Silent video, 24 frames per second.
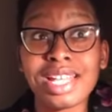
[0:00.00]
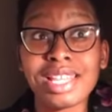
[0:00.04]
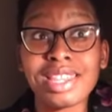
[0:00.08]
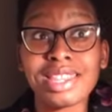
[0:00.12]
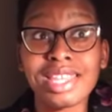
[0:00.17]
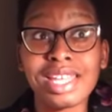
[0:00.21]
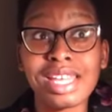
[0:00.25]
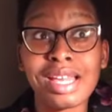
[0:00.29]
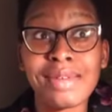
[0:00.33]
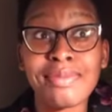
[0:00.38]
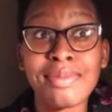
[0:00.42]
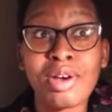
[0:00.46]
I
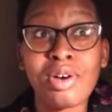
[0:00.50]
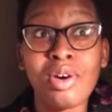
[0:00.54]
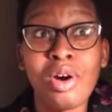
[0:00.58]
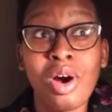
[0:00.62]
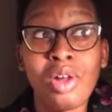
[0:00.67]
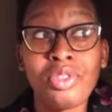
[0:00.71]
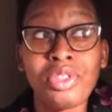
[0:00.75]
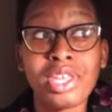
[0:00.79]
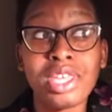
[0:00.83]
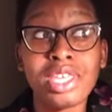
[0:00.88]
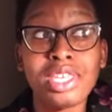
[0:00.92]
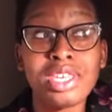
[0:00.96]
think about
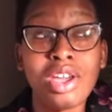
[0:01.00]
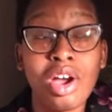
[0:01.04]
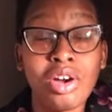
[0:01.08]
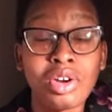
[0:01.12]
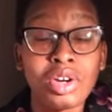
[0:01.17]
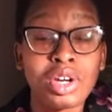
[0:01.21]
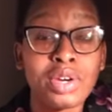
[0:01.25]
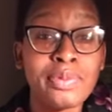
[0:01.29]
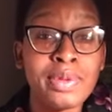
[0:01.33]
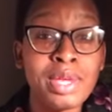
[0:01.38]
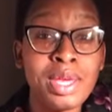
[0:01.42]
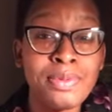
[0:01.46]
all the
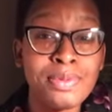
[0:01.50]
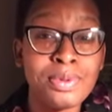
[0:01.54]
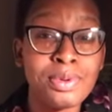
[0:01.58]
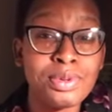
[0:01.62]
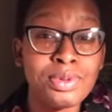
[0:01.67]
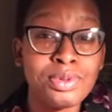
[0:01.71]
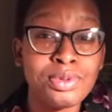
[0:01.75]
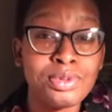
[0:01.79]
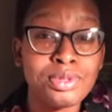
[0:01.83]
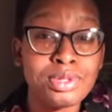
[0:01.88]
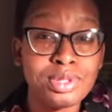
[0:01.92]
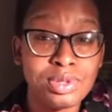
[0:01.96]
younger people
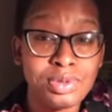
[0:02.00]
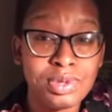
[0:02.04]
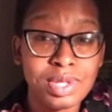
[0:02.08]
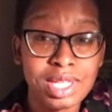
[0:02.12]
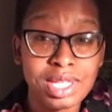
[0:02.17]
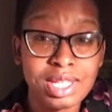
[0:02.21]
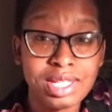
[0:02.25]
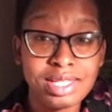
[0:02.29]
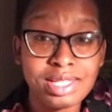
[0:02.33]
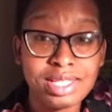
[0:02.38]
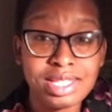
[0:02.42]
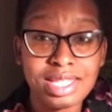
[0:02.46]
who do
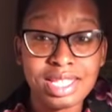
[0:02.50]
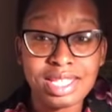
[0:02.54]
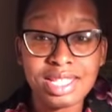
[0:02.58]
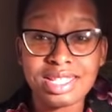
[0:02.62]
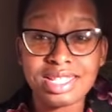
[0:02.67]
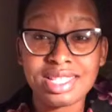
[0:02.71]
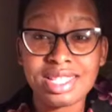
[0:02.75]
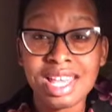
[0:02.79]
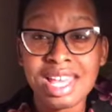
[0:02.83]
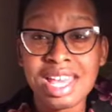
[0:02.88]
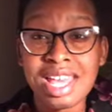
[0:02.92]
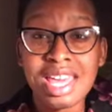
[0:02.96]
this,
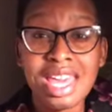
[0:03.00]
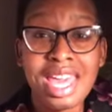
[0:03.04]
these